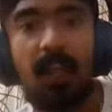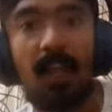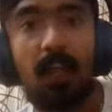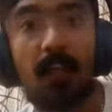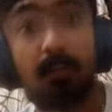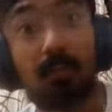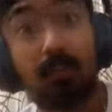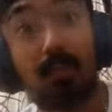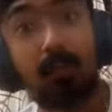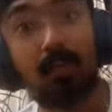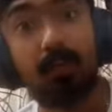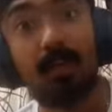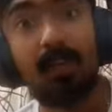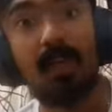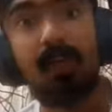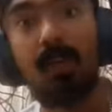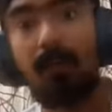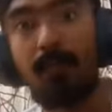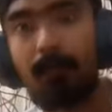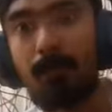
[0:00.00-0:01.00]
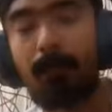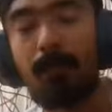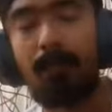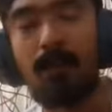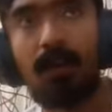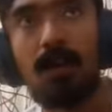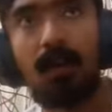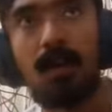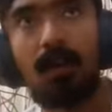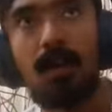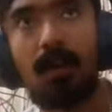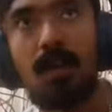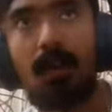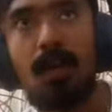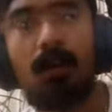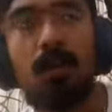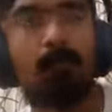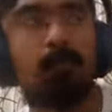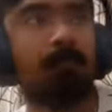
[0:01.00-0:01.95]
if you really uh,